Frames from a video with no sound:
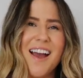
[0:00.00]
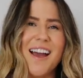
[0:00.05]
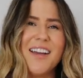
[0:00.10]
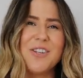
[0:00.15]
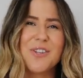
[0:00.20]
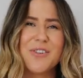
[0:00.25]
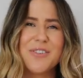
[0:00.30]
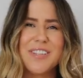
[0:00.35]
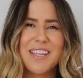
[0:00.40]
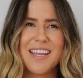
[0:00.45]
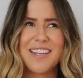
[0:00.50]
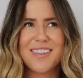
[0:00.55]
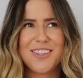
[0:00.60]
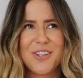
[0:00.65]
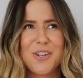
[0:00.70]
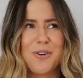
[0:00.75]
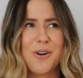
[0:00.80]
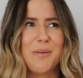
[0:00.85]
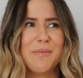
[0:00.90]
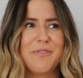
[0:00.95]
I know that
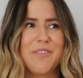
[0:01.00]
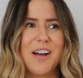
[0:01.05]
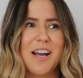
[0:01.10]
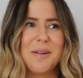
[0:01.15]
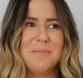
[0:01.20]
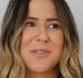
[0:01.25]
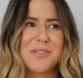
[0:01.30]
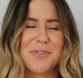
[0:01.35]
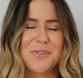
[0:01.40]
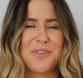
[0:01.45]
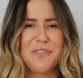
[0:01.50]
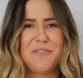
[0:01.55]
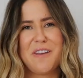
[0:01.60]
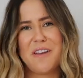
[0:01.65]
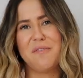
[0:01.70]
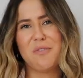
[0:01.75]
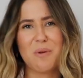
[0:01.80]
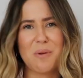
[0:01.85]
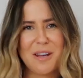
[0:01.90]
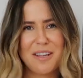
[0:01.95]
the crop vibe's sort of
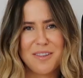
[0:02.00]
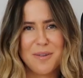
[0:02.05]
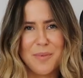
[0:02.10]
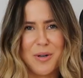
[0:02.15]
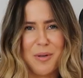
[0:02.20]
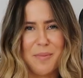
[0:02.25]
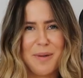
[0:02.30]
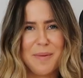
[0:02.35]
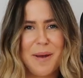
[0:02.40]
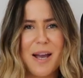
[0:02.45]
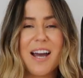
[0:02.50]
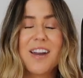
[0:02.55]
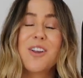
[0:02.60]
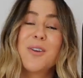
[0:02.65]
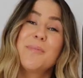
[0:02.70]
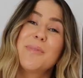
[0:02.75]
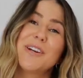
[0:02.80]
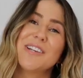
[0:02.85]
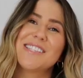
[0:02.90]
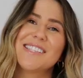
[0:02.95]
everywhere at the moment. I
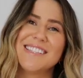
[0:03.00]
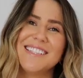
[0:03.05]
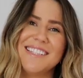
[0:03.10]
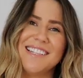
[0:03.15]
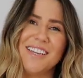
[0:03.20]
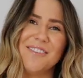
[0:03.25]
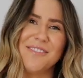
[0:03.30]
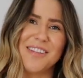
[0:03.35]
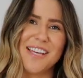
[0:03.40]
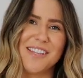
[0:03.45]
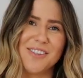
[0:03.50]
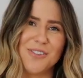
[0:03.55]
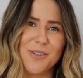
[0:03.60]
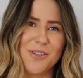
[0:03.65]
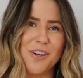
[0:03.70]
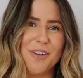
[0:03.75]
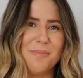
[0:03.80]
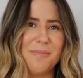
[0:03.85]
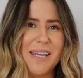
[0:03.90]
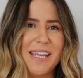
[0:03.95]
don't personally love that
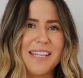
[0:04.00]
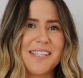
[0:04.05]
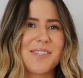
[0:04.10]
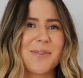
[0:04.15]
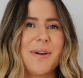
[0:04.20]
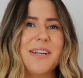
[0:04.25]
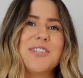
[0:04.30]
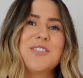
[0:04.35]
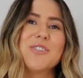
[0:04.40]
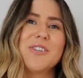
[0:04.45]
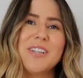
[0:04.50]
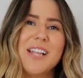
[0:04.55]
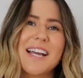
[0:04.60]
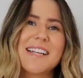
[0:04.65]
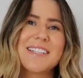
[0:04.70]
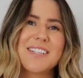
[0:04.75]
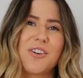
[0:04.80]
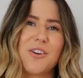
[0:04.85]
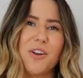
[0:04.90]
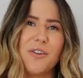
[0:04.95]
look on me. So I do
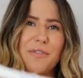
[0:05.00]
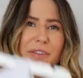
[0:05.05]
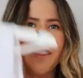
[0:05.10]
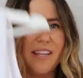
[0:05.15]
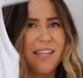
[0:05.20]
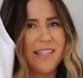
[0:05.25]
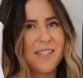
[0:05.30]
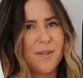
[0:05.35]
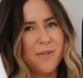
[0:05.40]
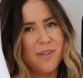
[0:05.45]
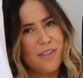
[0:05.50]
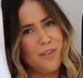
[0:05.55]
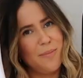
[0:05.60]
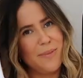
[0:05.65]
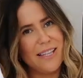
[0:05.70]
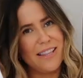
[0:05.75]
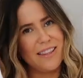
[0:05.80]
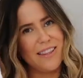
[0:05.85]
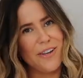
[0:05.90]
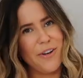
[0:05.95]
like to go for things a little
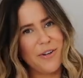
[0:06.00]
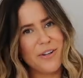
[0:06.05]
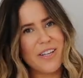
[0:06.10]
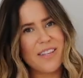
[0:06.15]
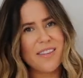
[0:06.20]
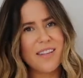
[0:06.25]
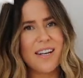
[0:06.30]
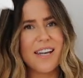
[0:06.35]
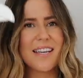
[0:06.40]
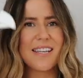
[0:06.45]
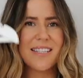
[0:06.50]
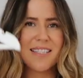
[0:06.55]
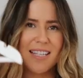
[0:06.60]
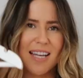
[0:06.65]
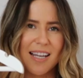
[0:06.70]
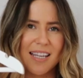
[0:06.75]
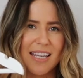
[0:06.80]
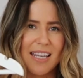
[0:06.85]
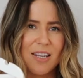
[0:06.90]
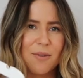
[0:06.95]
bit longer that I can
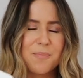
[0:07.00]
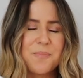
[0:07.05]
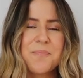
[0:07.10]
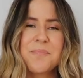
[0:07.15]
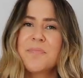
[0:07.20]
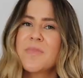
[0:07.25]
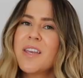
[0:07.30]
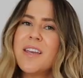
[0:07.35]
tuck in.